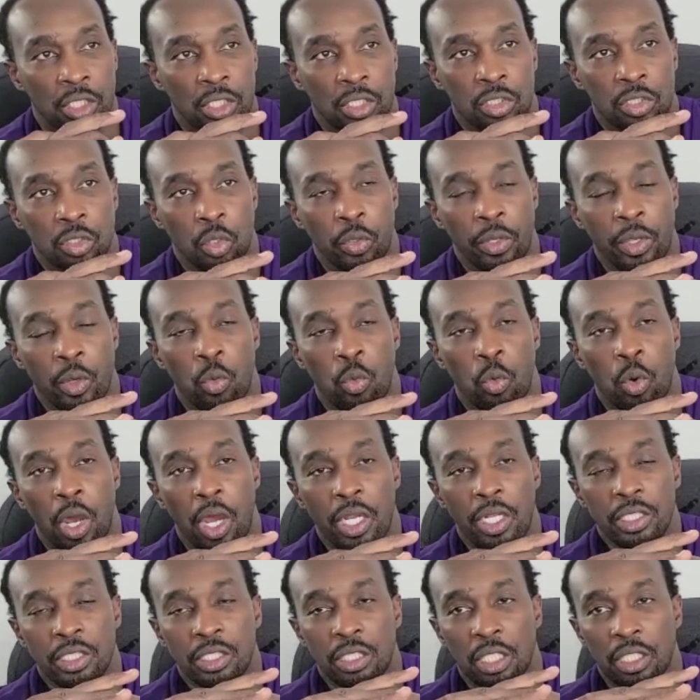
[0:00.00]
So a
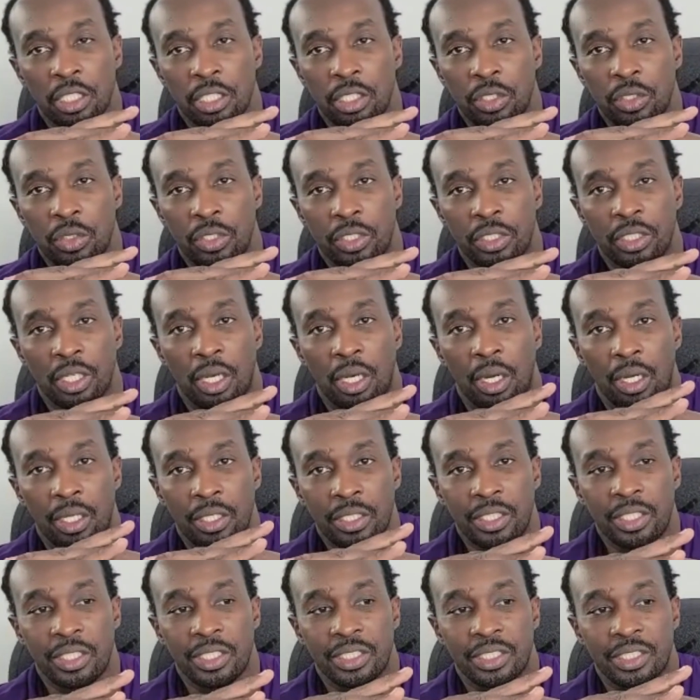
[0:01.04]
1 ton unit
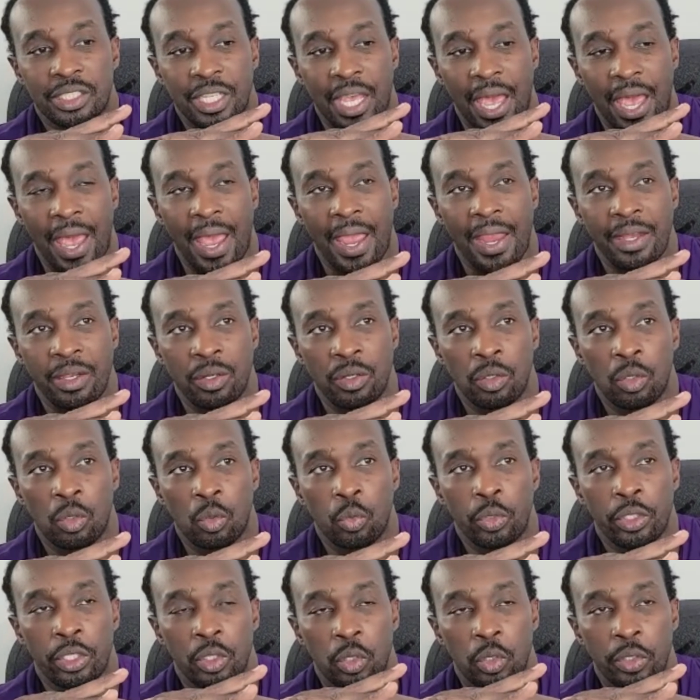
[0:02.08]
on design,
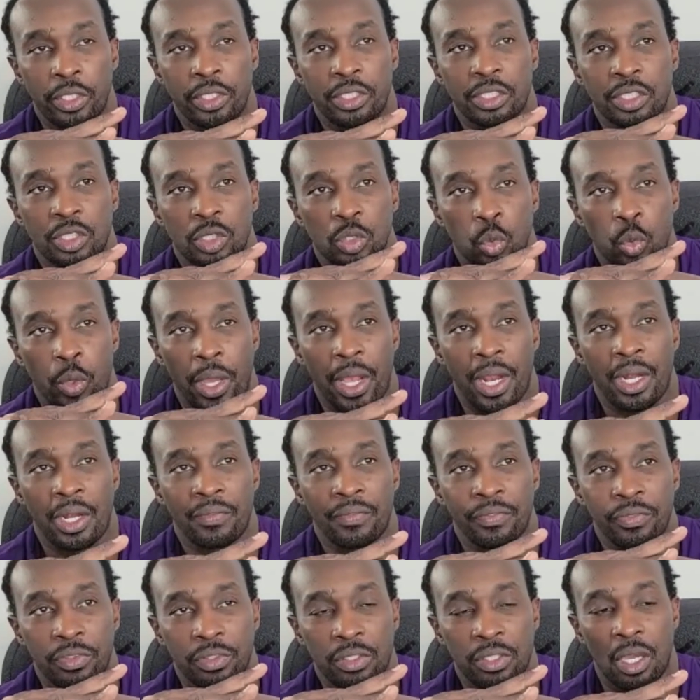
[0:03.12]
we know it's
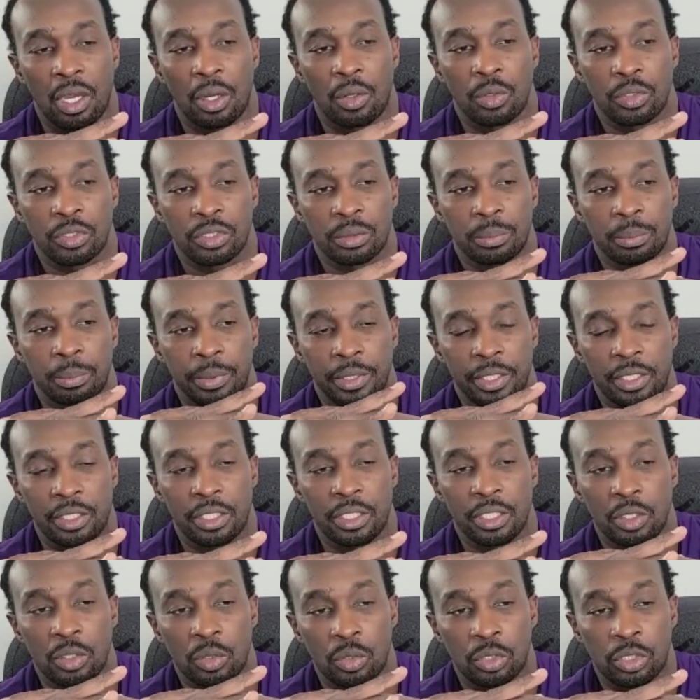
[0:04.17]
12,000
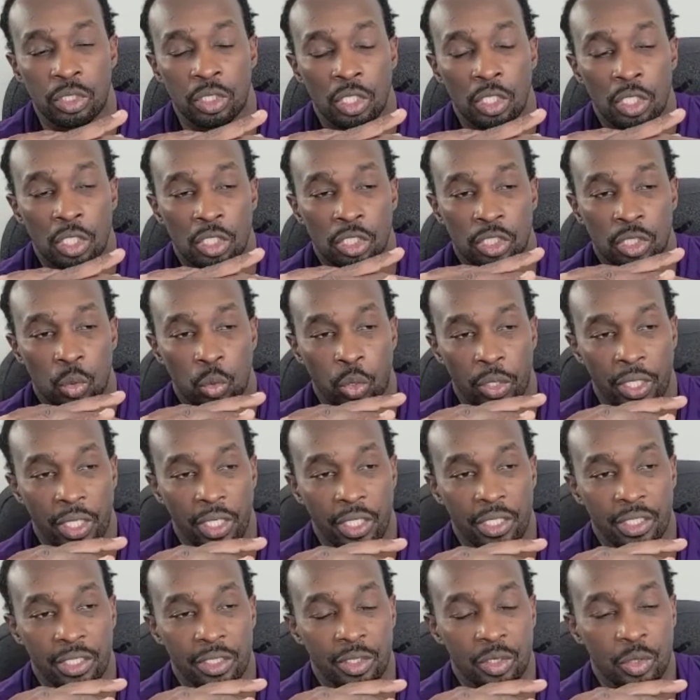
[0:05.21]
BTUs. So what I'm
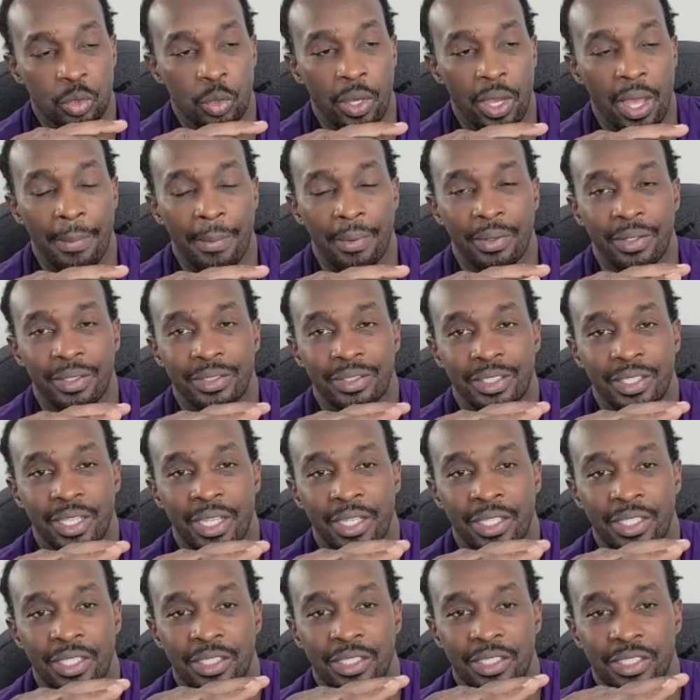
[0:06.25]
going to do, I'm going to
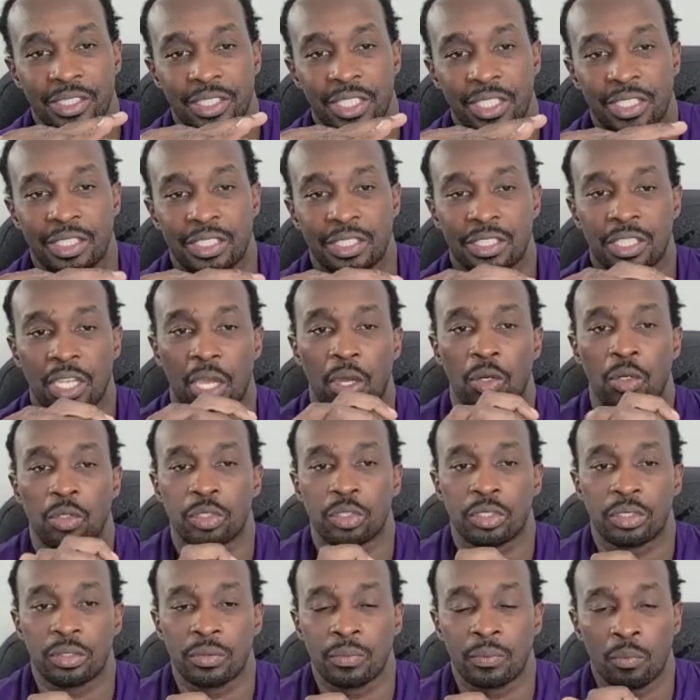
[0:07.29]
take the
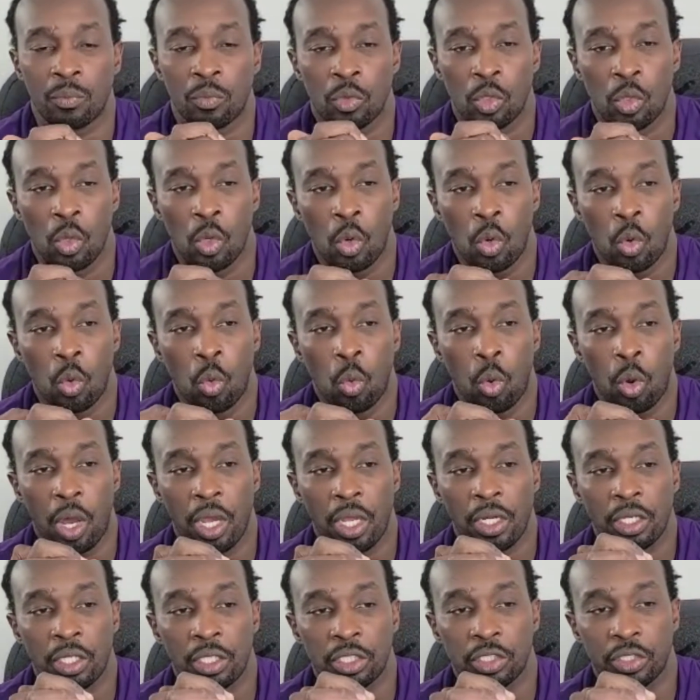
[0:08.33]

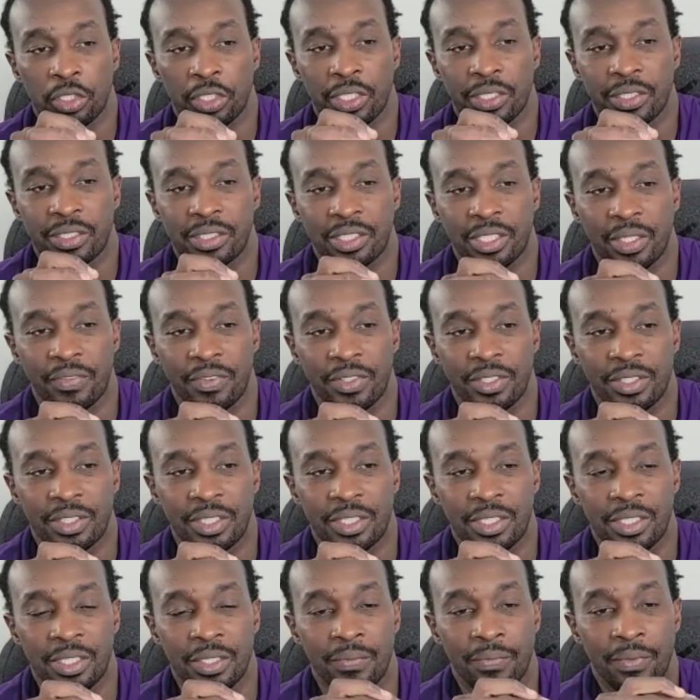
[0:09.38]

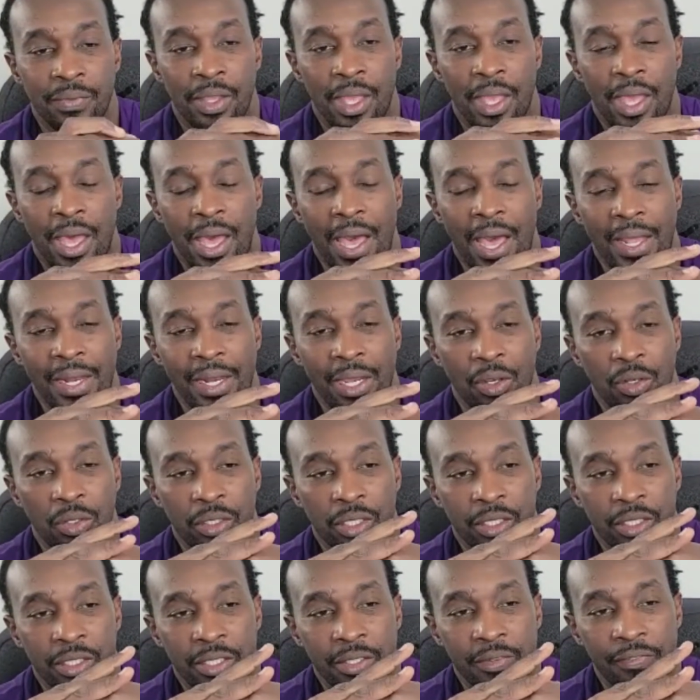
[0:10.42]
6,170 and I'm
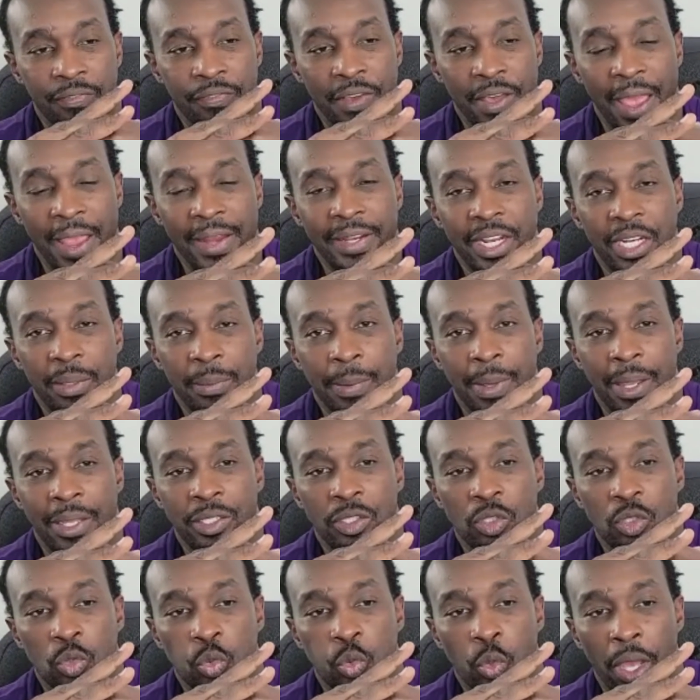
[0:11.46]
going to divide that by
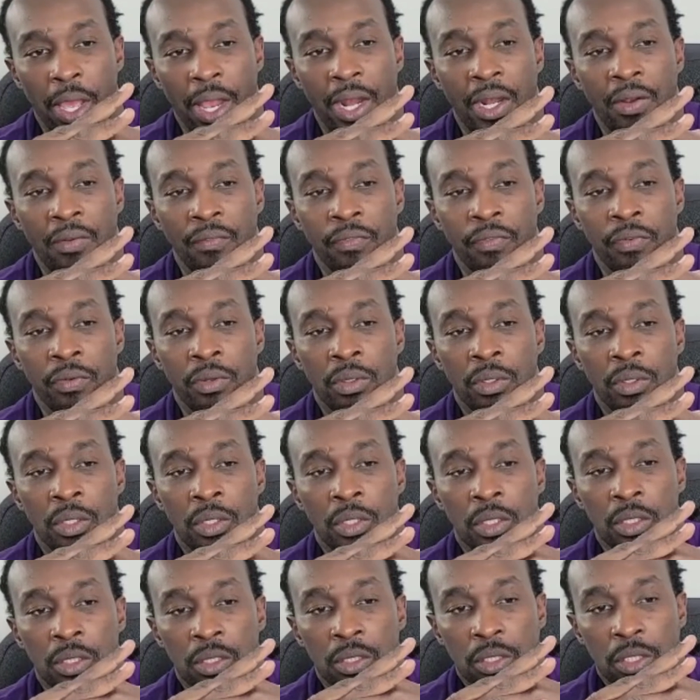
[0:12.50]

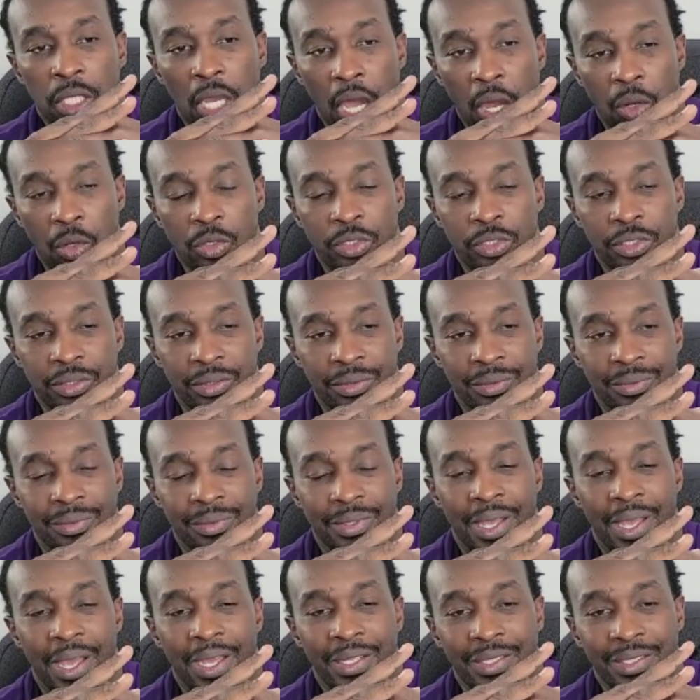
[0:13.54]
12,000.
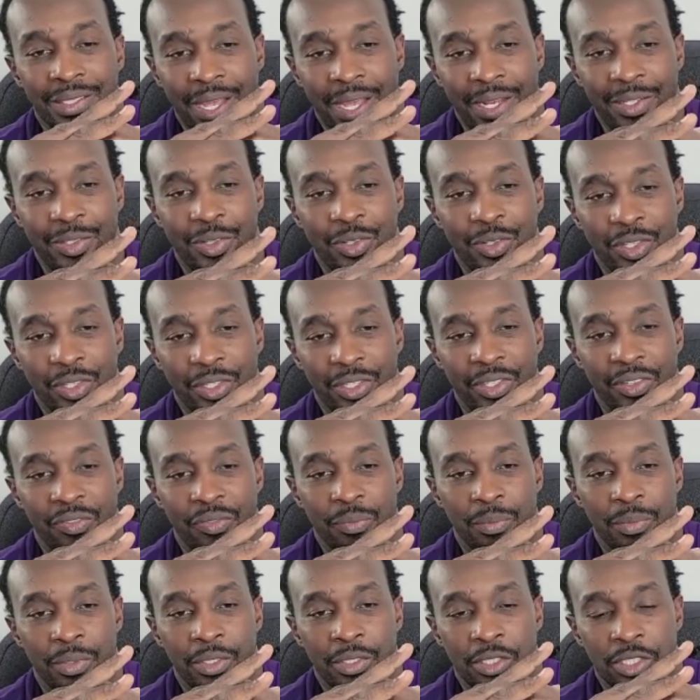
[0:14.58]
And that's going to give
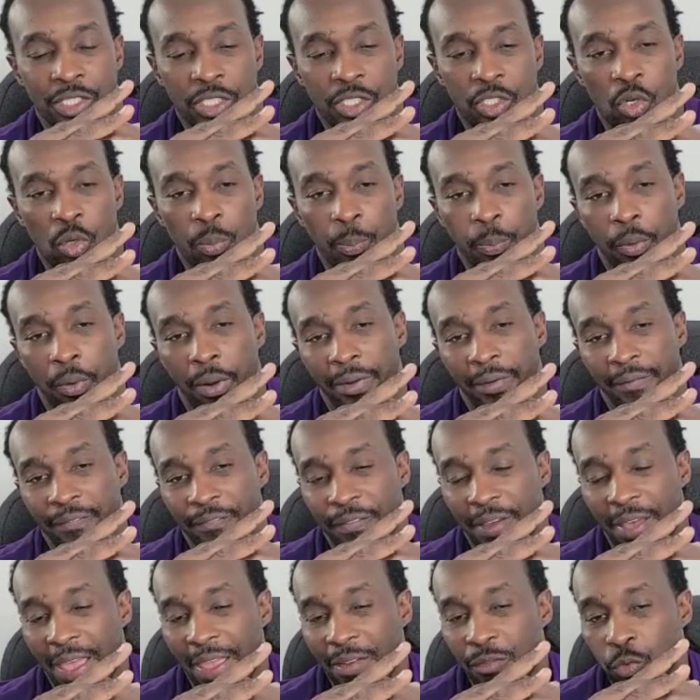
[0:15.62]
me
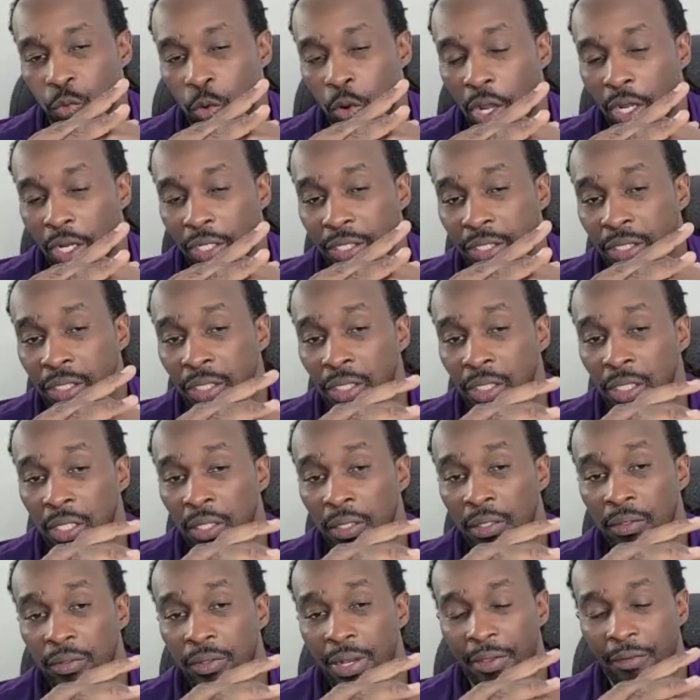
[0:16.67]
0.51,
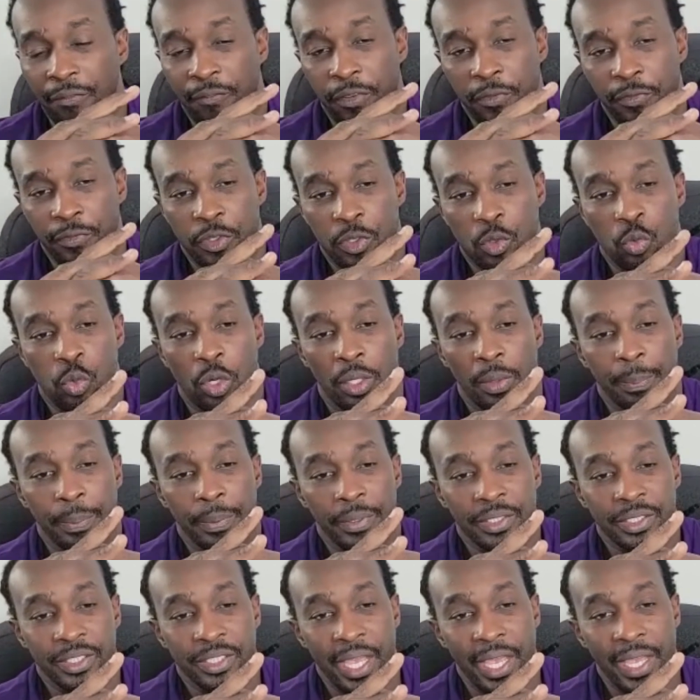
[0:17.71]
like
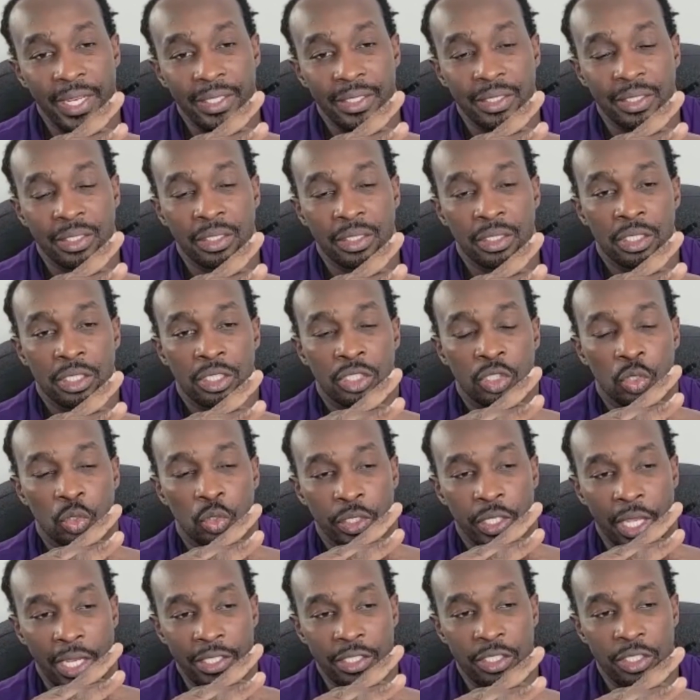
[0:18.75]
51%. So
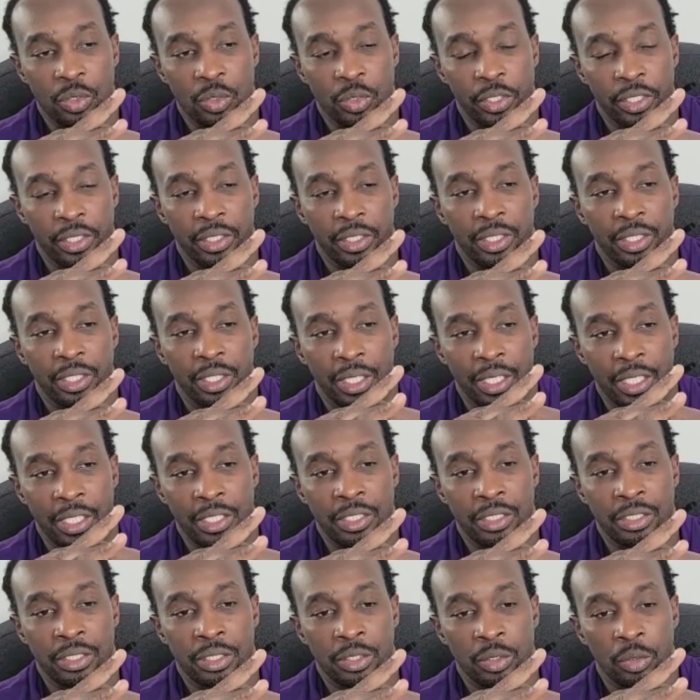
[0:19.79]
that unit
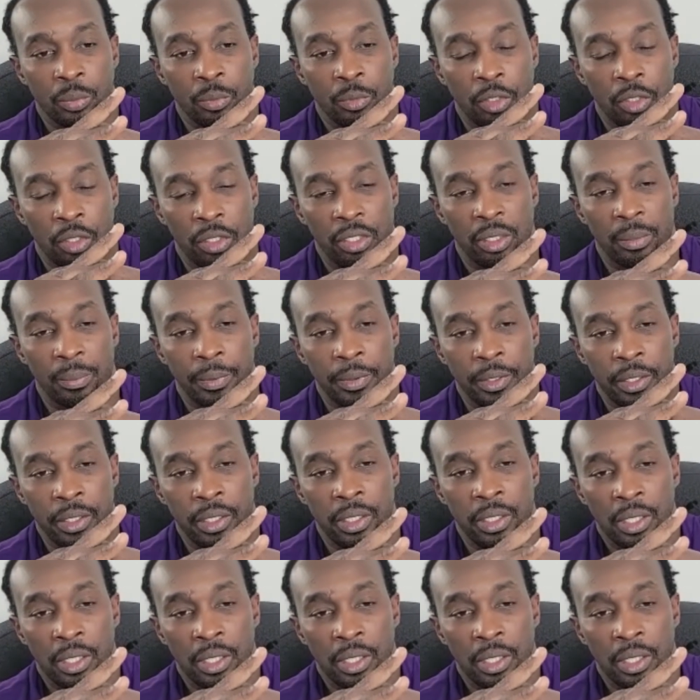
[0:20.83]
is going to be